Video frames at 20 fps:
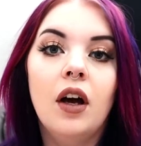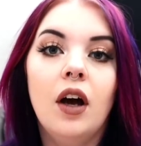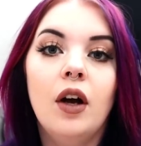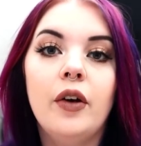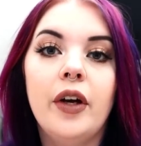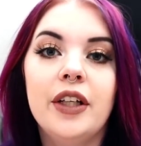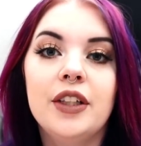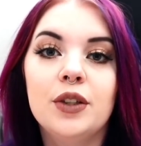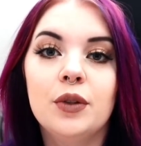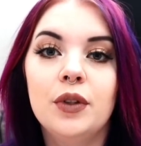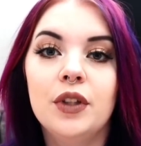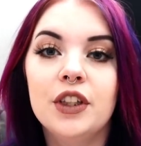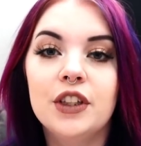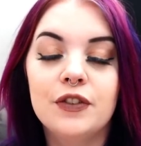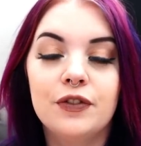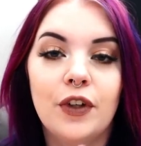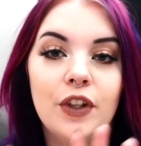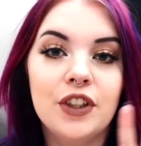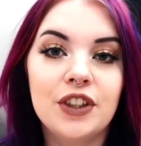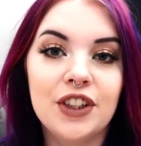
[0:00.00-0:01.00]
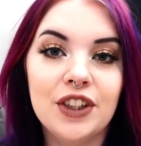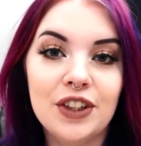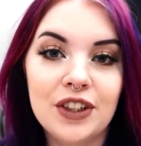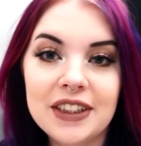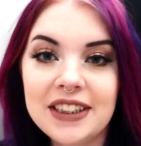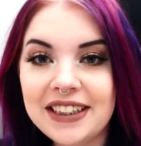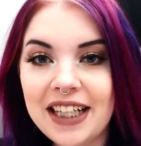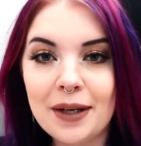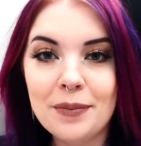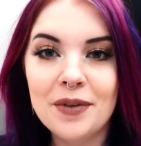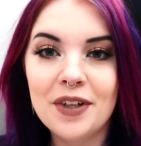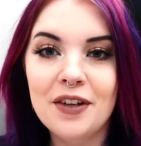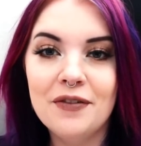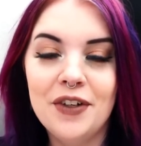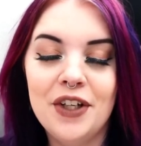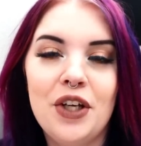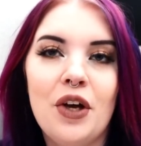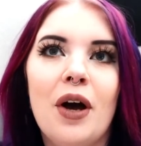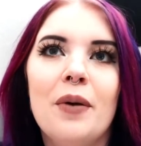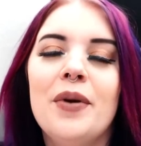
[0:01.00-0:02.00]
Okay, so in this first little segment of
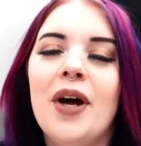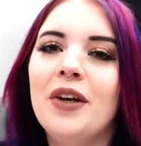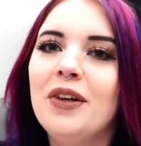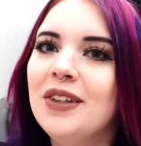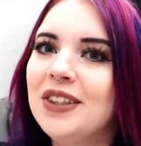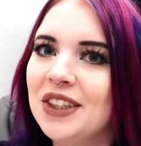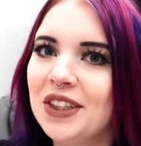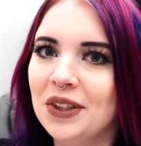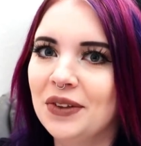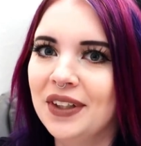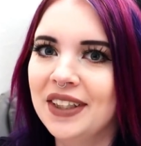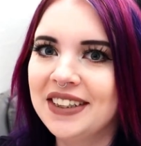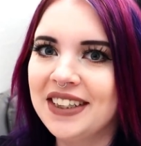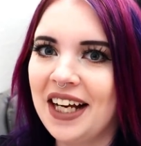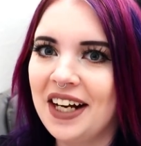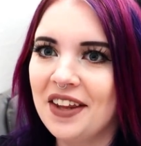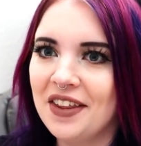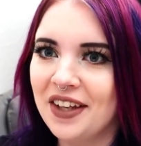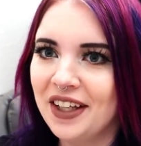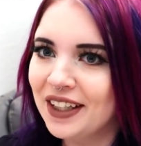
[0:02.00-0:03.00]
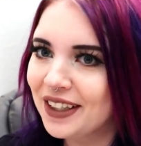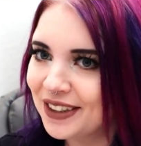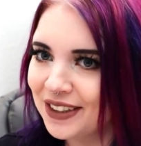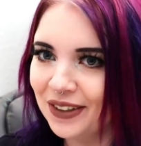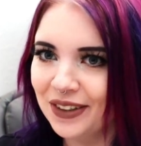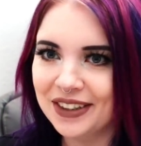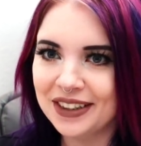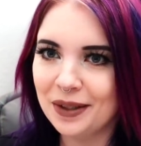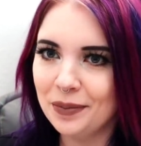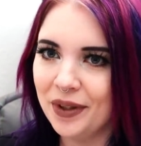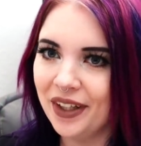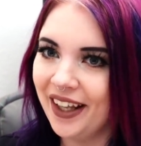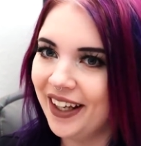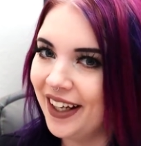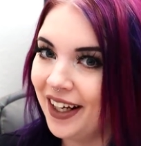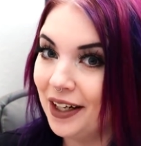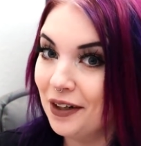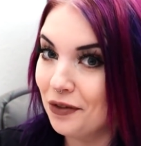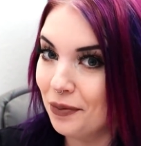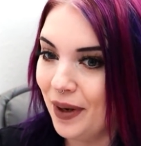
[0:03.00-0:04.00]
the video, I'm not used to doing this kind of thing, so it's gonna be
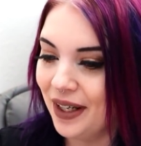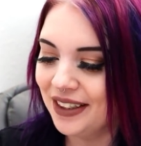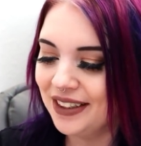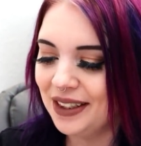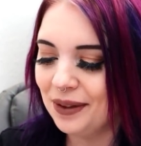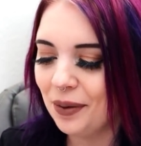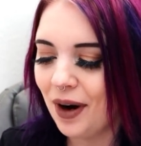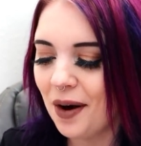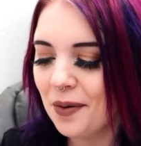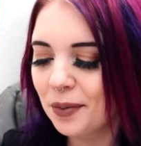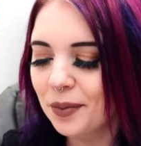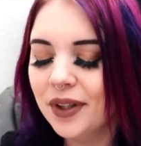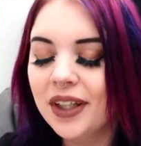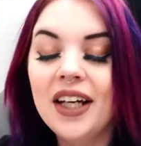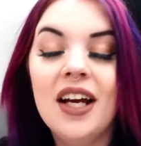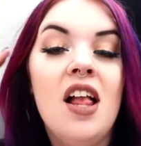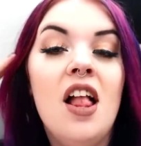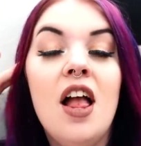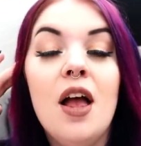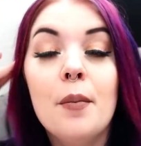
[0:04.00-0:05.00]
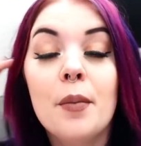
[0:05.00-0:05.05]
like kind of messy probably.